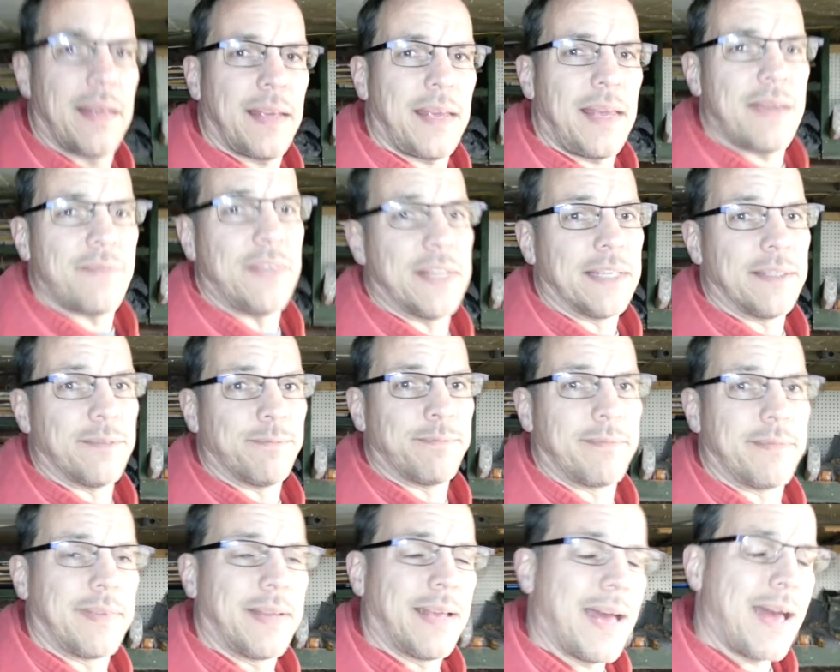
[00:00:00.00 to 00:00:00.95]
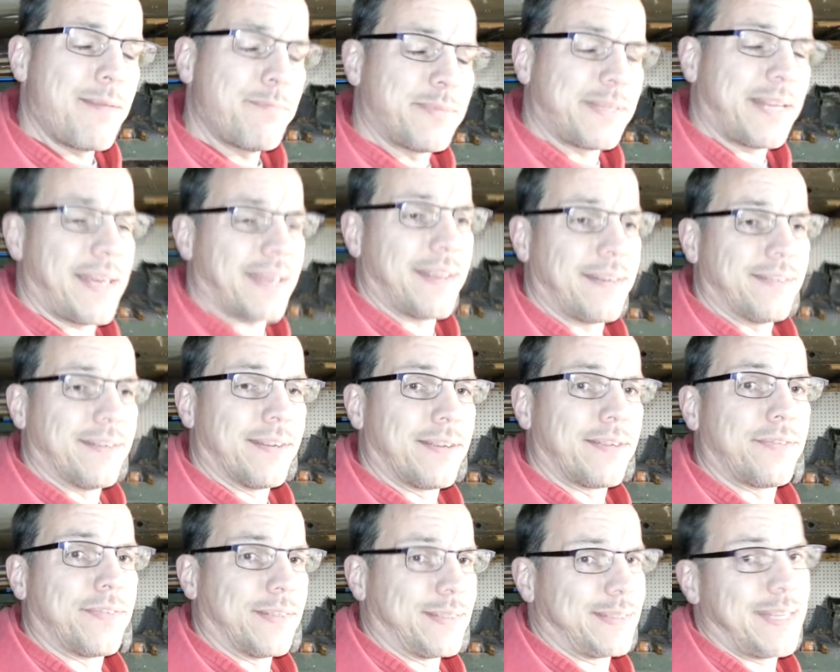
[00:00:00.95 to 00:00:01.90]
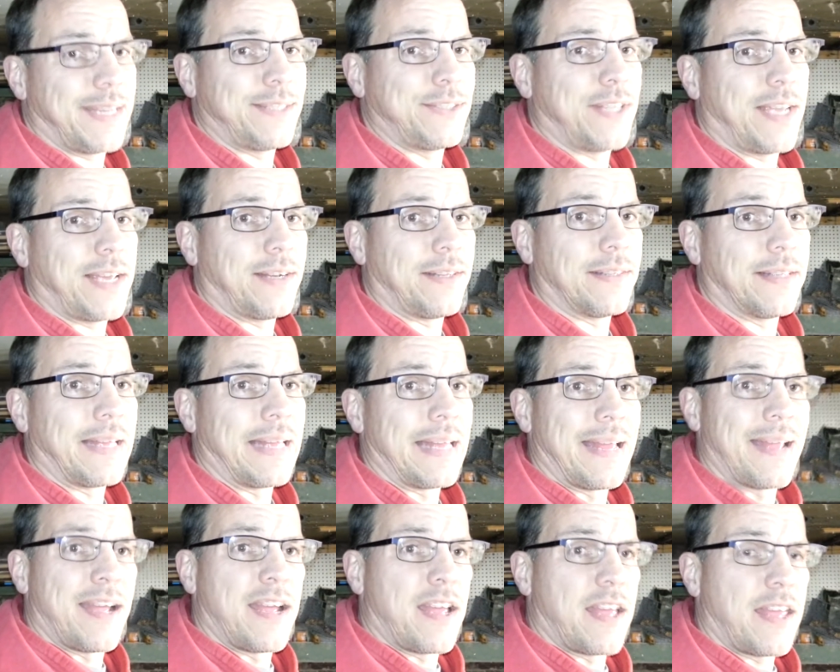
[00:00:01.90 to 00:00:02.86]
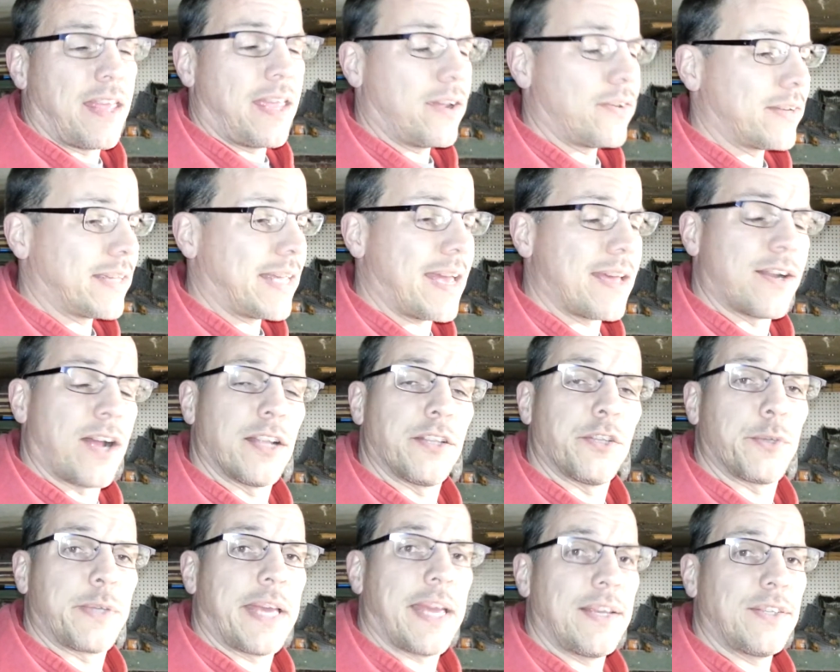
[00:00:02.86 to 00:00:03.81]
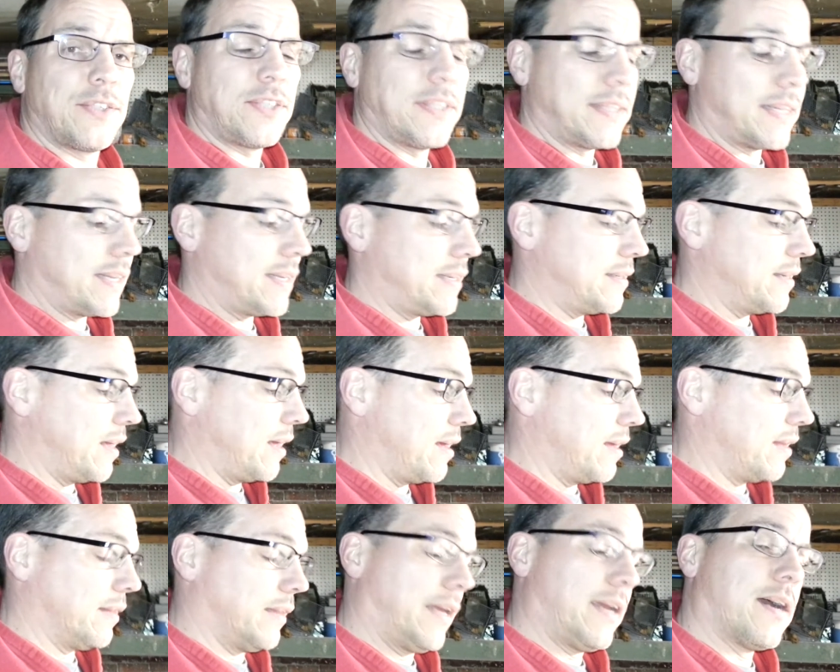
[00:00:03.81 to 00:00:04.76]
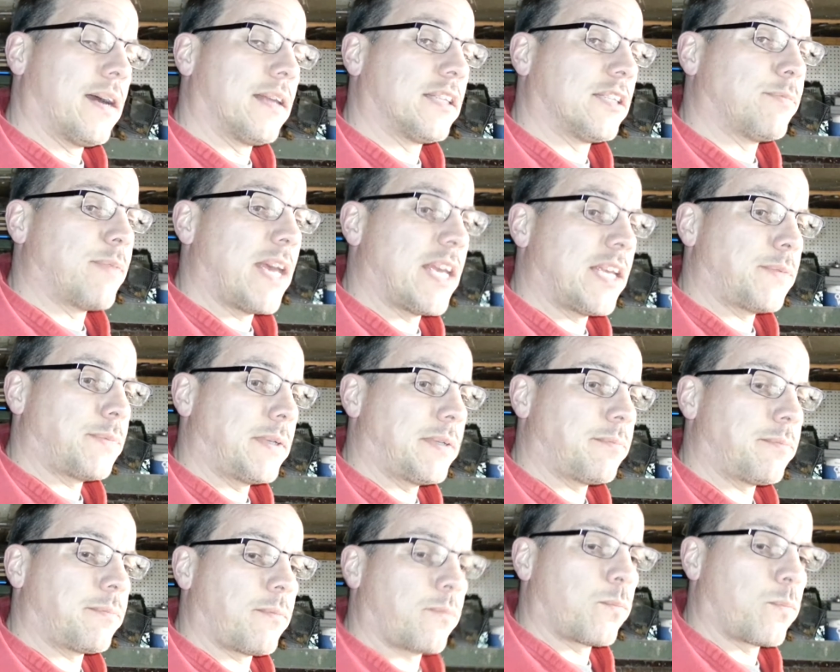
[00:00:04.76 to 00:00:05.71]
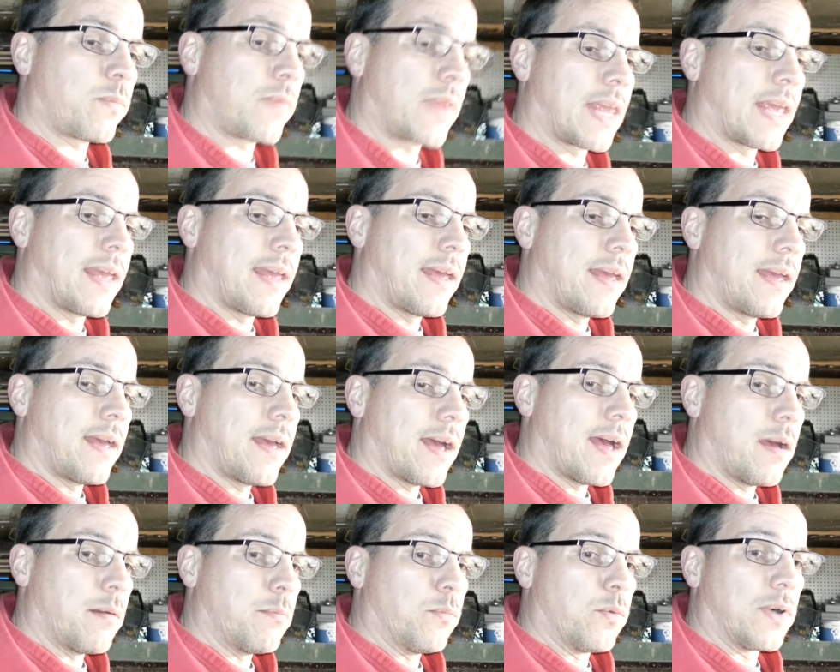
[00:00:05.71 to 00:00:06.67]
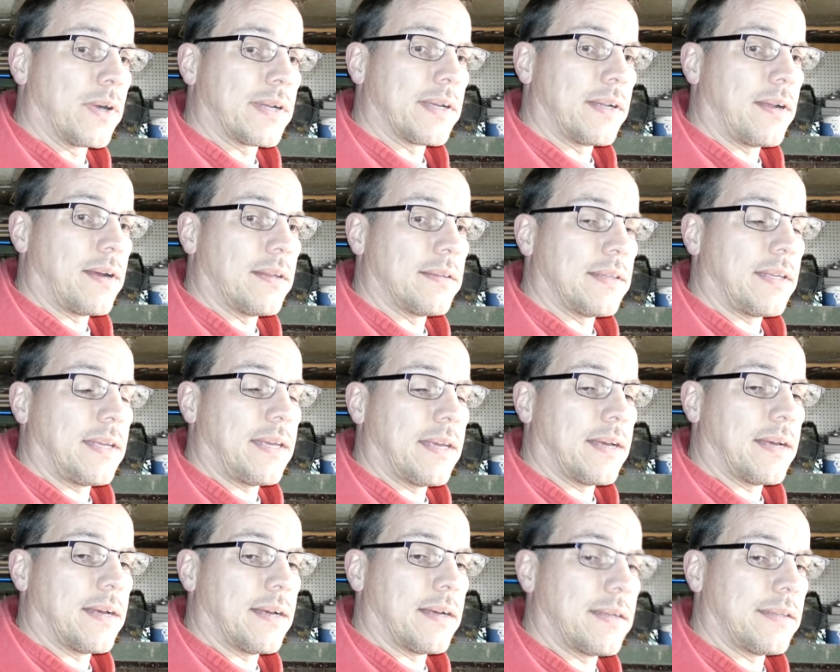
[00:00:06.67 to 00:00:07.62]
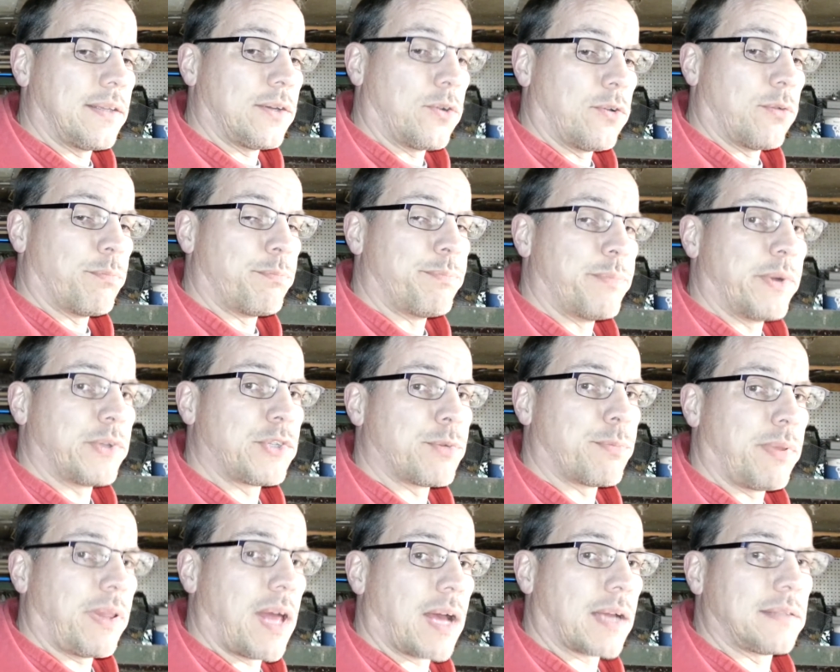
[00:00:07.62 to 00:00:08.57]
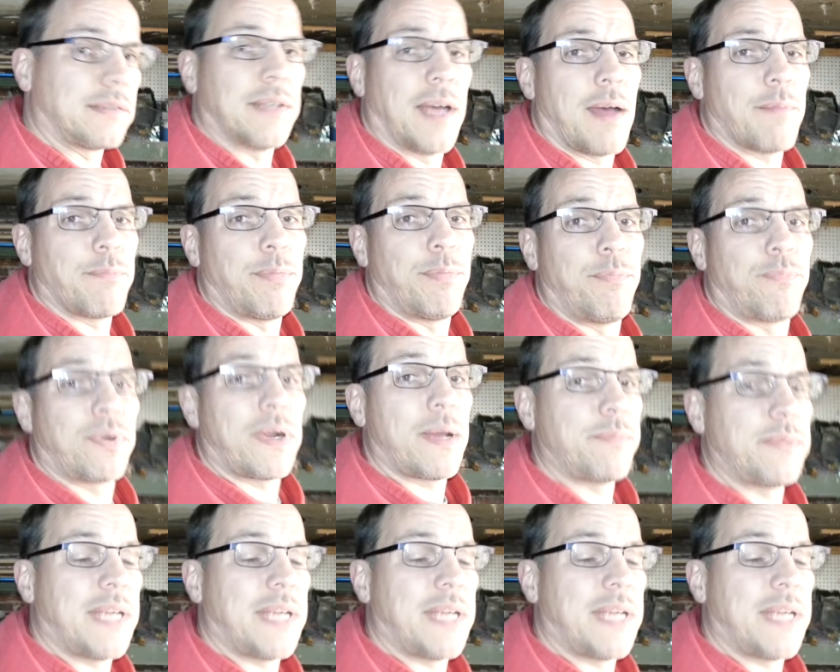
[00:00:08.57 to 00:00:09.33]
Evening, I'm Ted for Ted Channel. Here again on location in uh, Leon's basement. I'm working on the uh, the old butcher block top prep